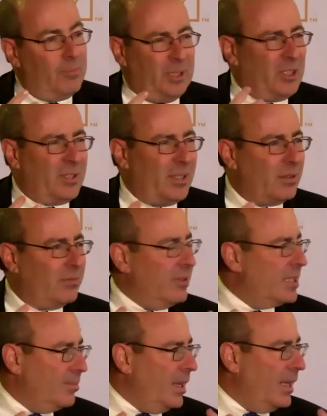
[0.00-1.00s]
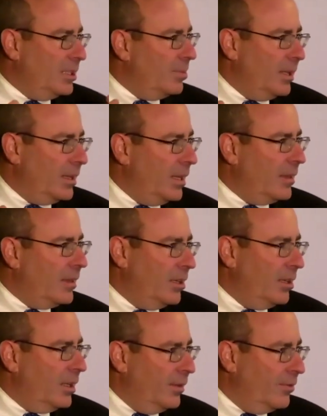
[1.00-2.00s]
But just as a risk management thing, I
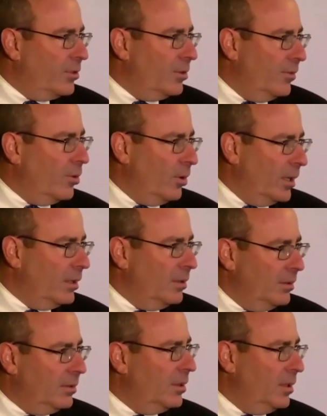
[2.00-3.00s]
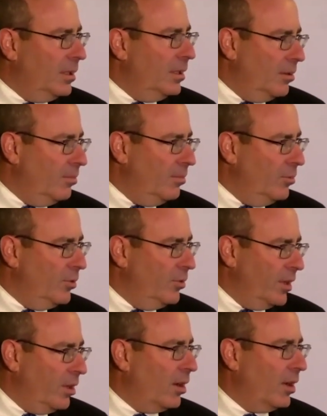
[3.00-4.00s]
think you'd love to avoid, you know,
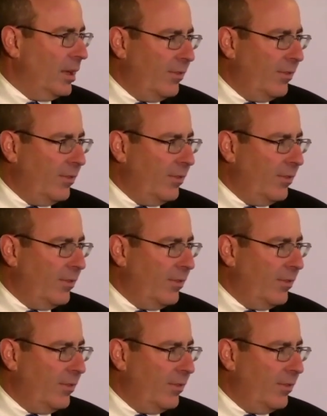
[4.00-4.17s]
moving hard